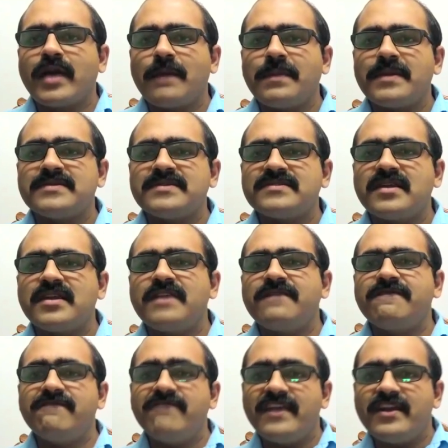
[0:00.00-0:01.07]
happens is that if
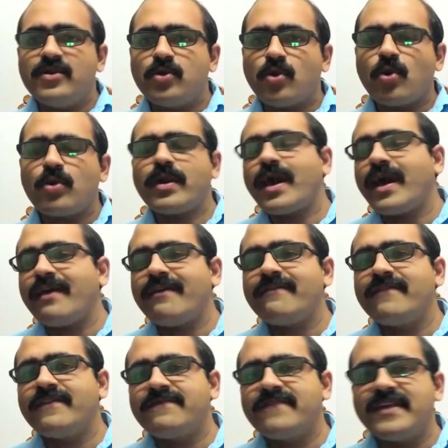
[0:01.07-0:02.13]
we don't
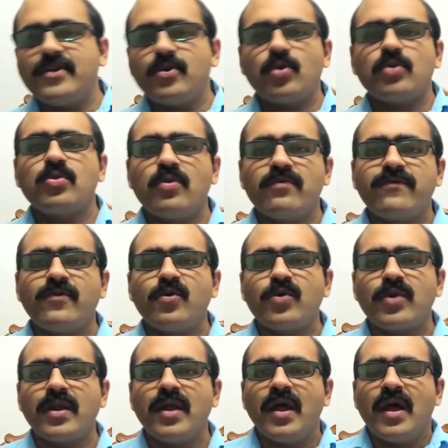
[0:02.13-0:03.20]
go
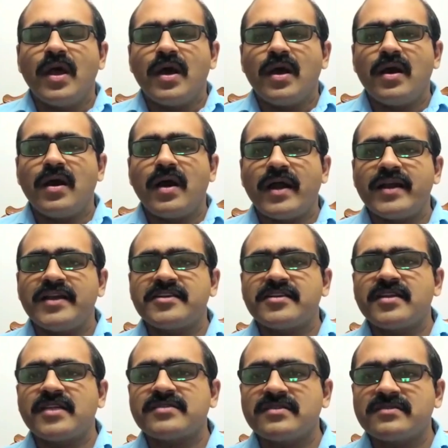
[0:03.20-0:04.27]
for an
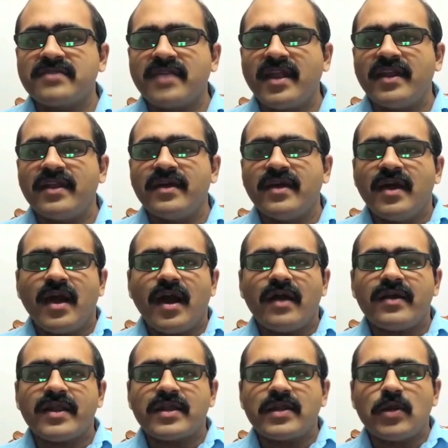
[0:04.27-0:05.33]
international trade,
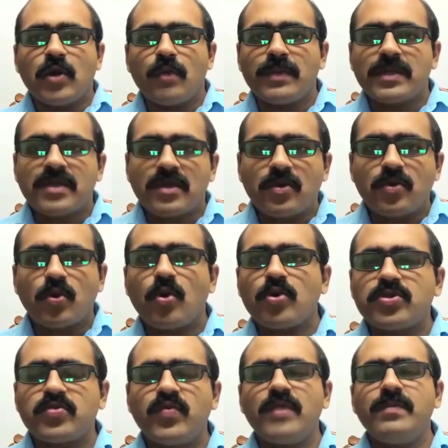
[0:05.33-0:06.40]
our economic
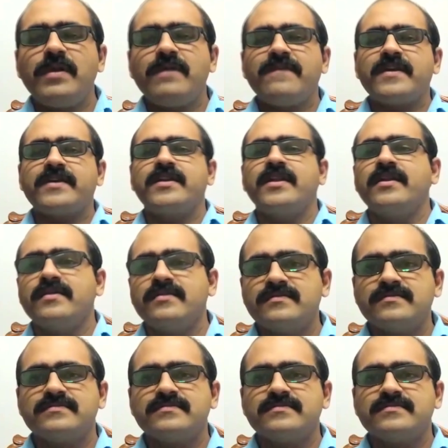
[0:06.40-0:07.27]
growth will be affected.